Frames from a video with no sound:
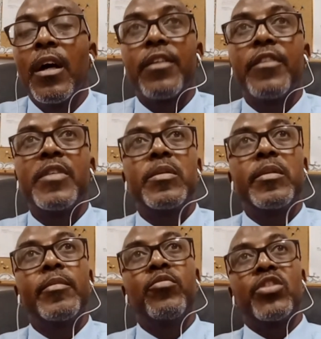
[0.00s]
A lot of times
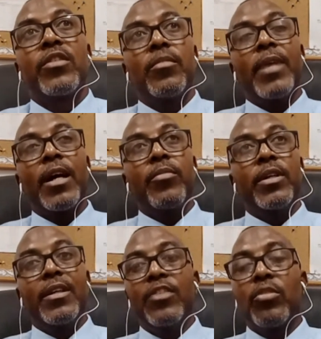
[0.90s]
people push out on the back
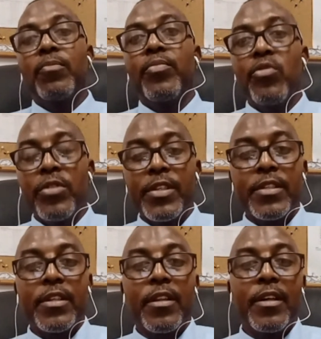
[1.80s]
burner and they're not
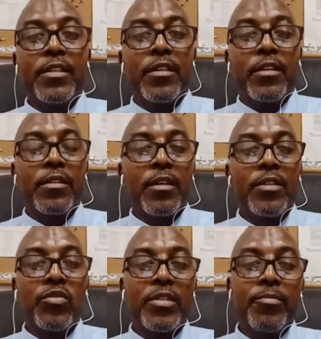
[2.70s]
processing that yet.
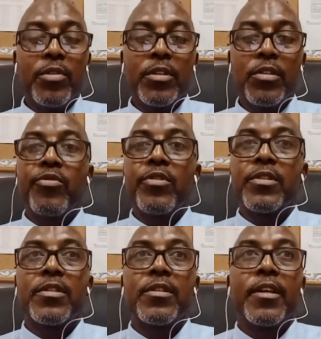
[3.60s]
And so it's important to
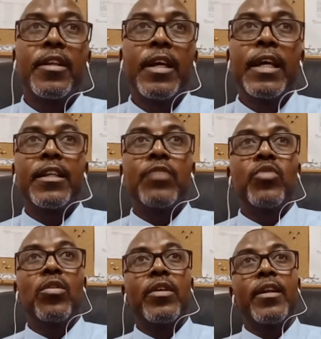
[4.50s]
process that. Then
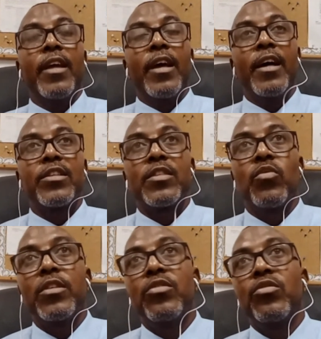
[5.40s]
we look at their actions.
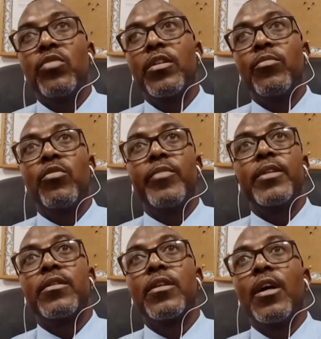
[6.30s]
What did you do in the
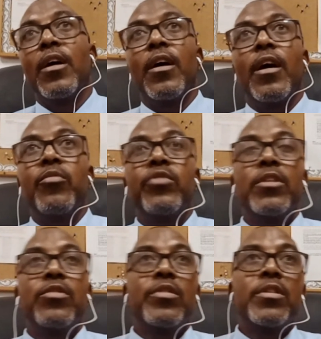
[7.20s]
moment? Who
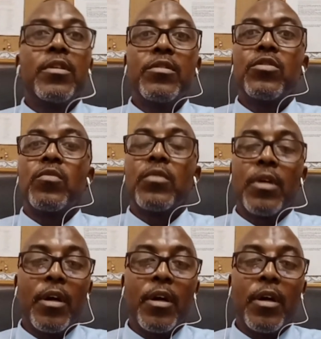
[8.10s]
did you turn to?